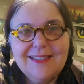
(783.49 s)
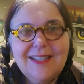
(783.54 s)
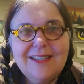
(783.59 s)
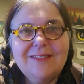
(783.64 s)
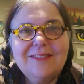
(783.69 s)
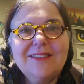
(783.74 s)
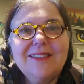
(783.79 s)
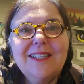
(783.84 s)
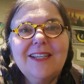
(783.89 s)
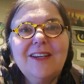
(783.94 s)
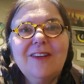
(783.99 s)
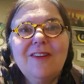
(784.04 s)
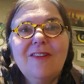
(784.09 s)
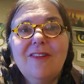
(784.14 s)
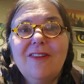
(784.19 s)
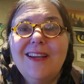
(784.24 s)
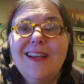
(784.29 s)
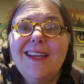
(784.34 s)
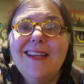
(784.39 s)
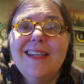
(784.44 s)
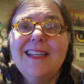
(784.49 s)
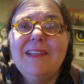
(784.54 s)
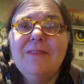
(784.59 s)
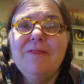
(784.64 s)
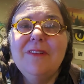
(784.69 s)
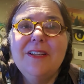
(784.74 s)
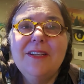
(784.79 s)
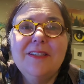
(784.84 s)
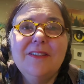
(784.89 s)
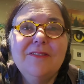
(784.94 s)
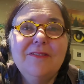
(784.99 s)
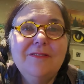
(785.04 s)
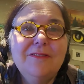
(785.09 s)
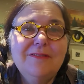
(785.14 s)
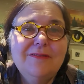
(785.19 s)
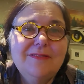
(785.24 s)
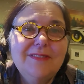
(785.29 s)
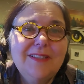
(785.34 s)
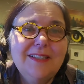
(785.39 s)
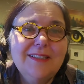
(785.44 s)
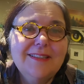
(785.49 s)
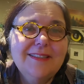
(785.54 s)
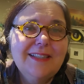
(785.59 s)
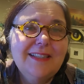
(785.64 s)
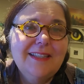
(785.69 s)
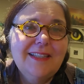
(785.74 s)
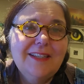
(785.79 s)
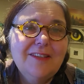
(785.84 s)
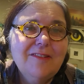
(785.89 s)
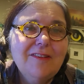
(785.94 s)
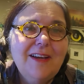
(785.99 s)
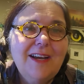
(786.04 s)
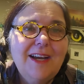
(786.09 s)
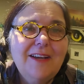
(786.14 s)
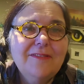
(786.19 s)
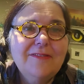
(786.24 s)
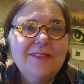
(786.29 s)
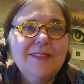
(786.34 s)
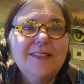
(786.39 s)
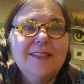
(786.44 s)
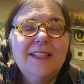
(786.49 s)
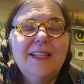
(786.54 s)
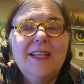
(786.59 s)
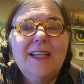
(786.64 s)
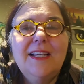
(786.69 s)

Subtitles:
out there or anyone who does any crafts,